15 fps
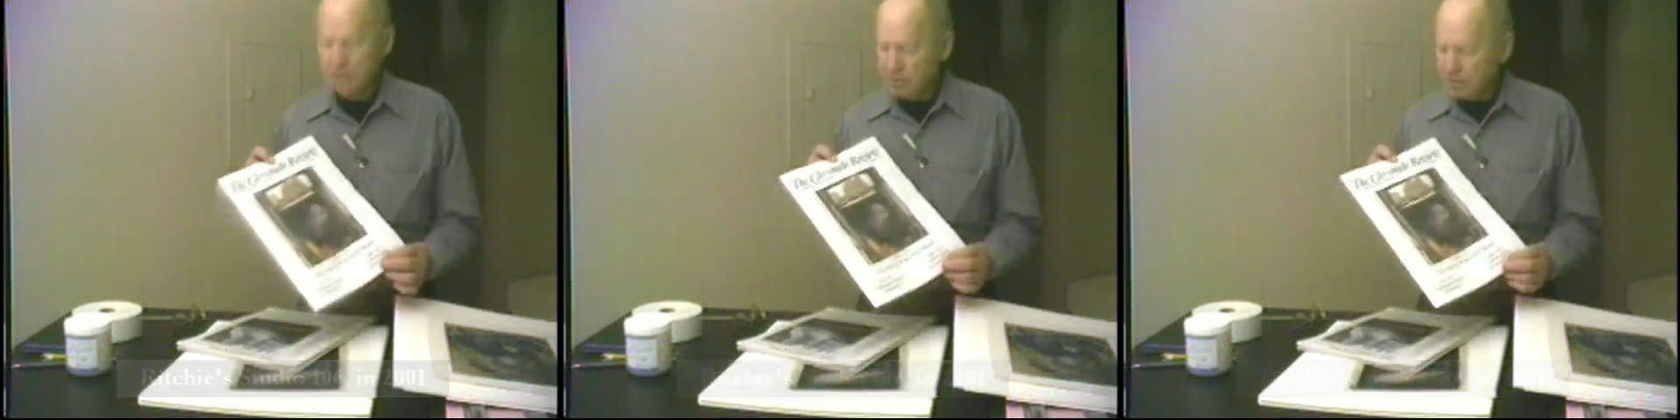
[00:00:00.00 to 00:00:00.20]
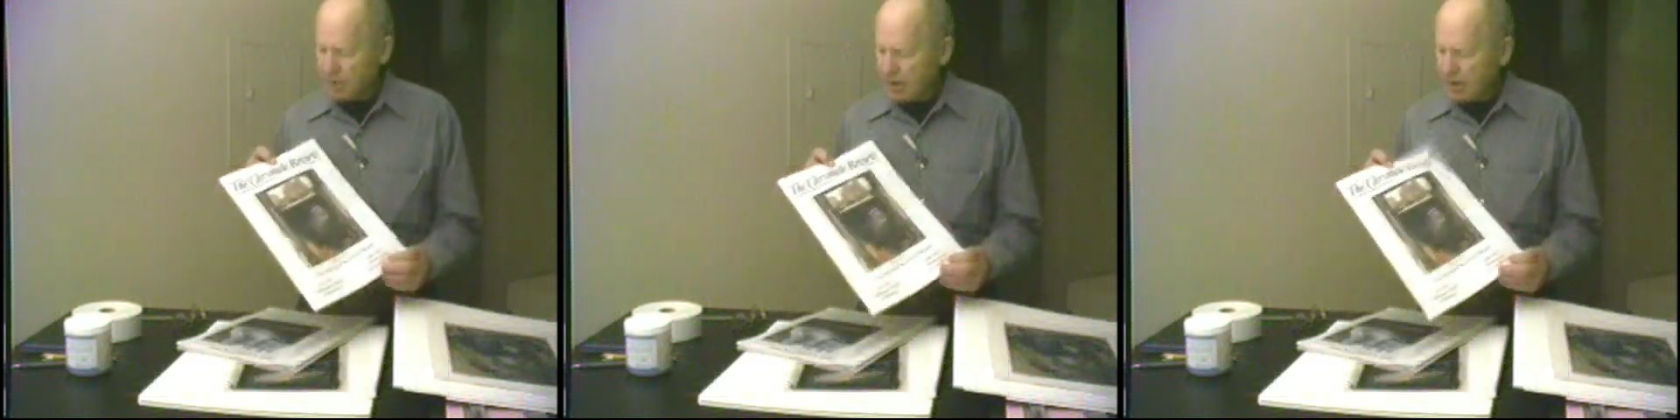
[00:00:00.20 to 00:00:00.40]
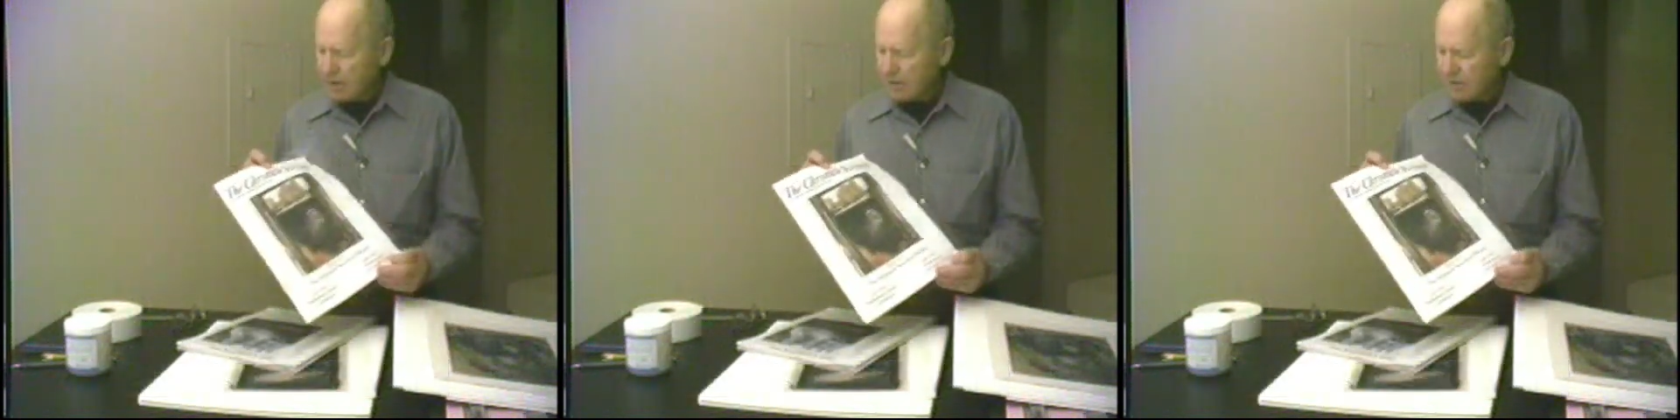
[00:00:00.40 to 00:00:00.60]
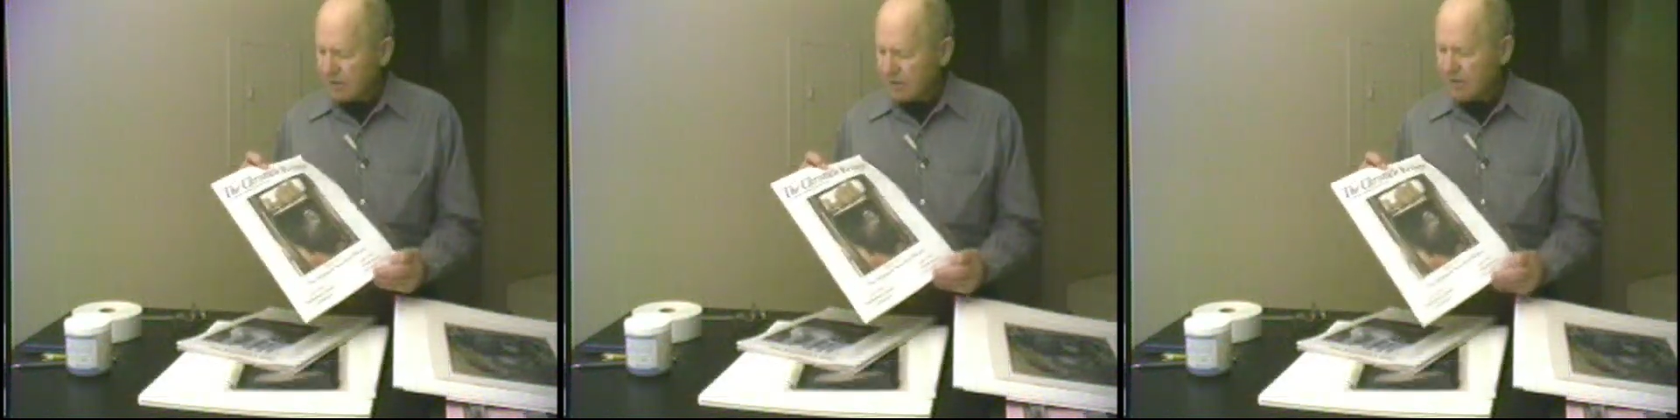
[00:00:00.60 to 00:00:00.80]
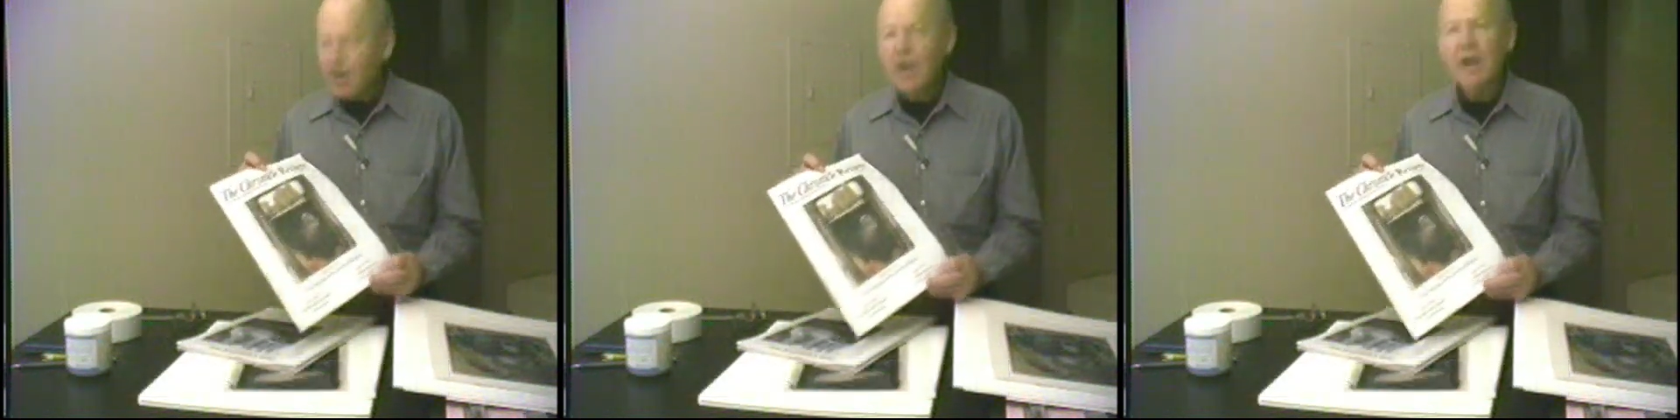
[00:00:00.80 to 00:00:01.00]
Chronicle
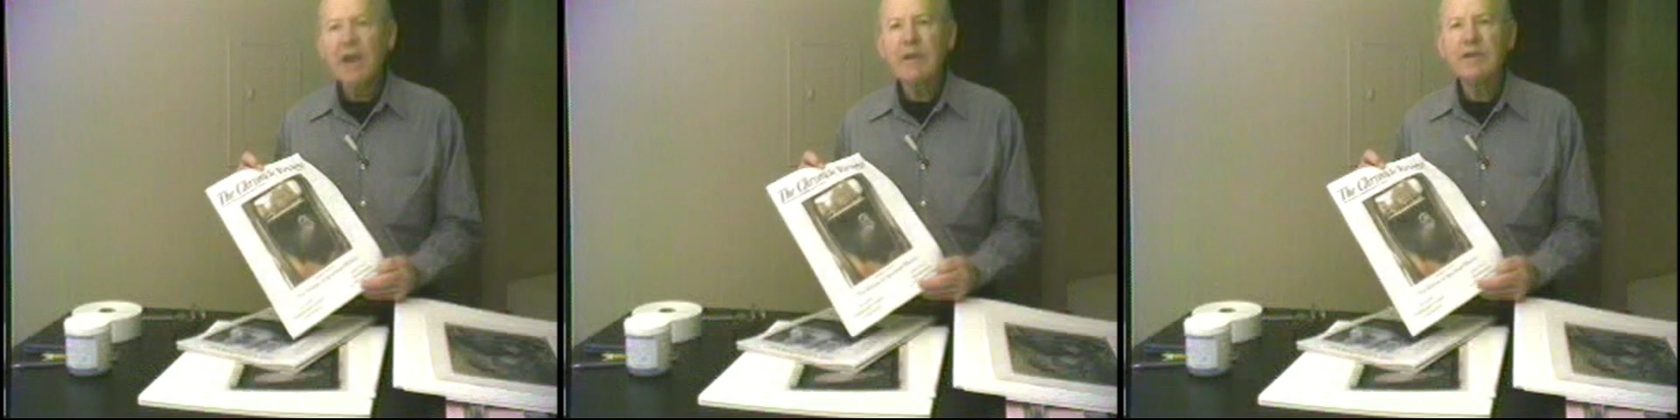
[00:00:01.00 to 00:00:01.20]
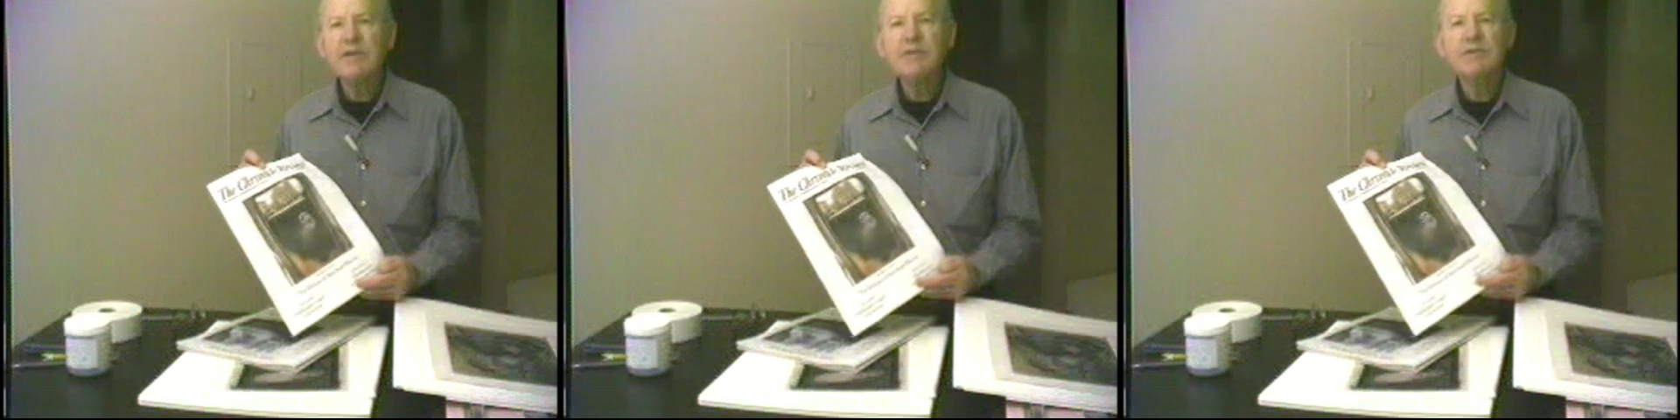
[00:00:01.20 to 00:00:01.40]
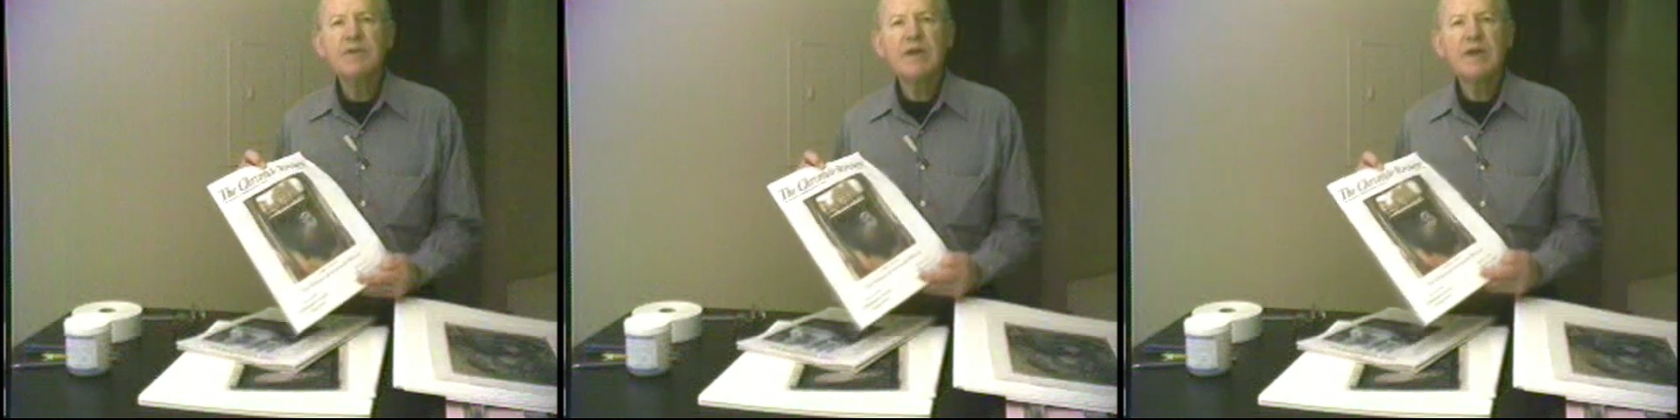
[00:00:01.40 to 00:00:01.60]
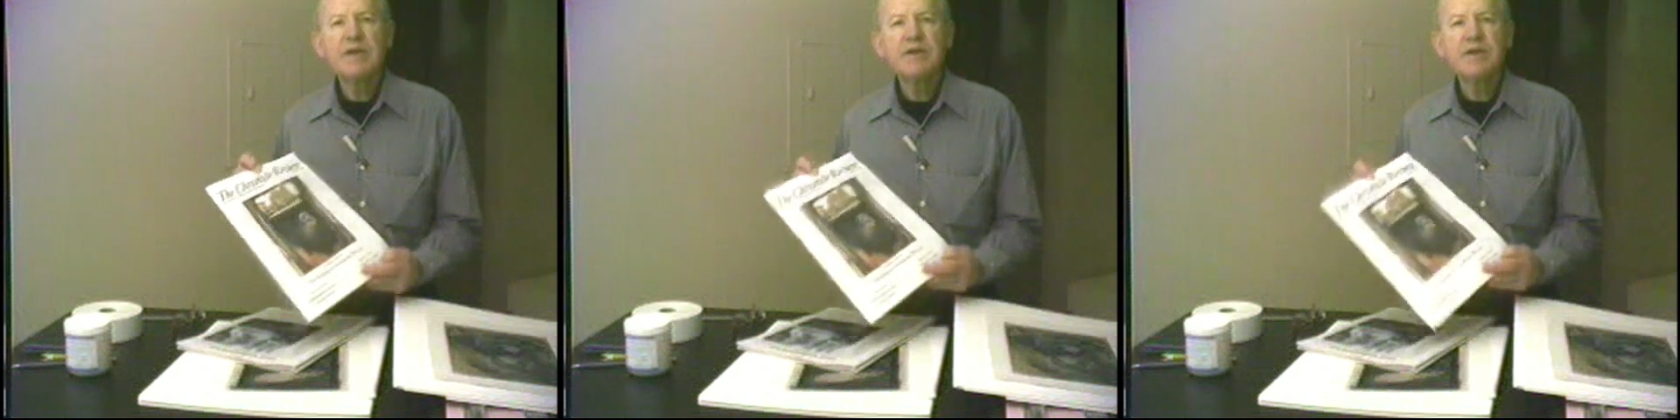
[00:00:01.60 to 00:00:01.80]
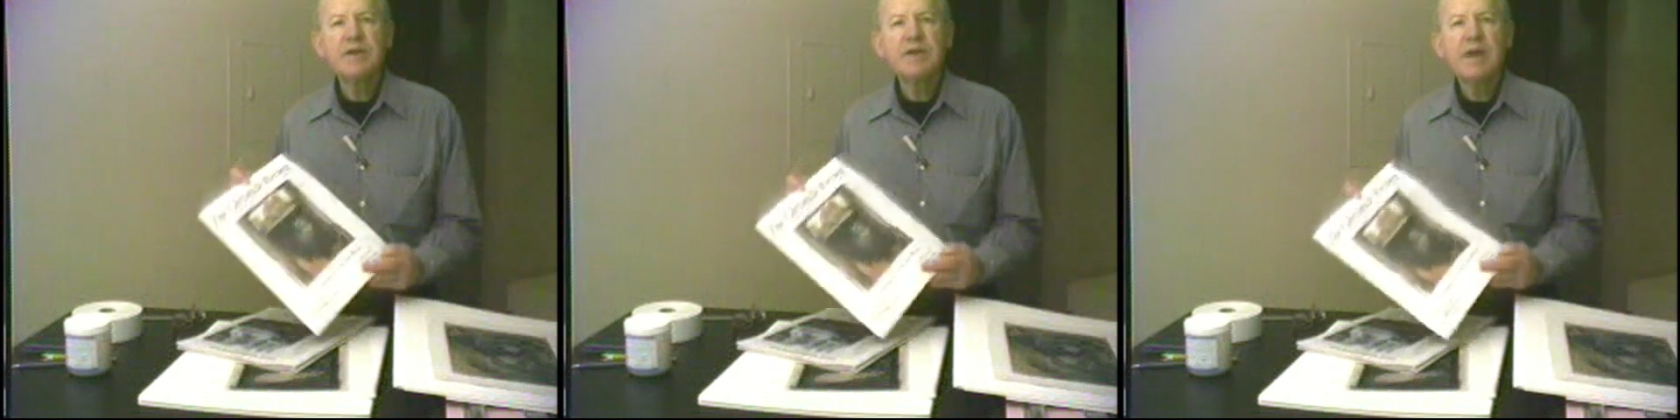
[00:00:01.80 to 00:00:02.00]
for Higher
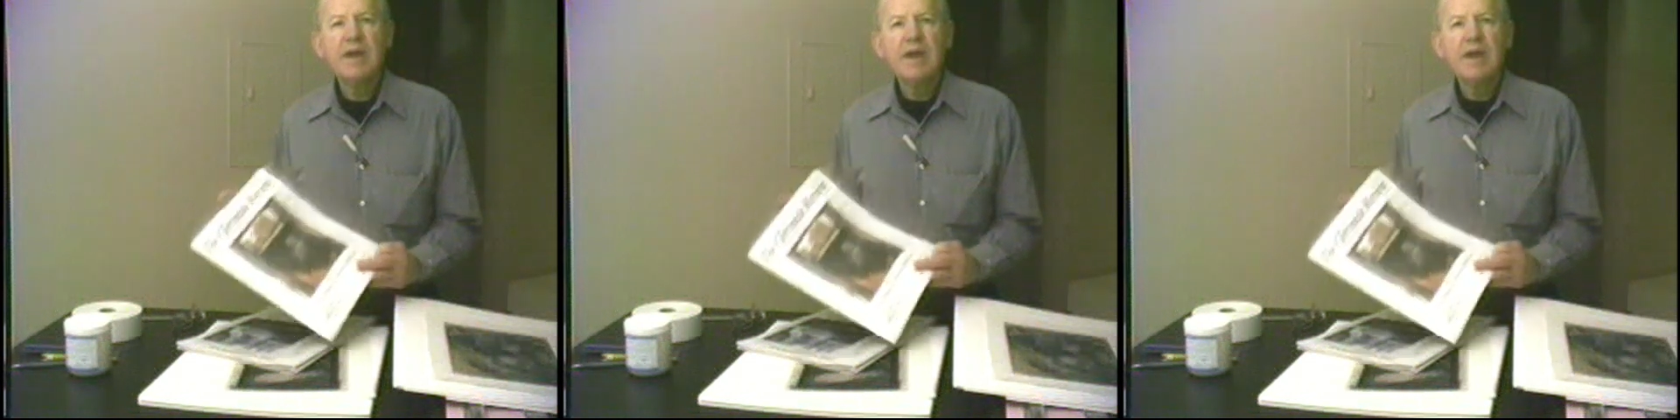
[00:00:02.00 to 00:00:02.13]
Education,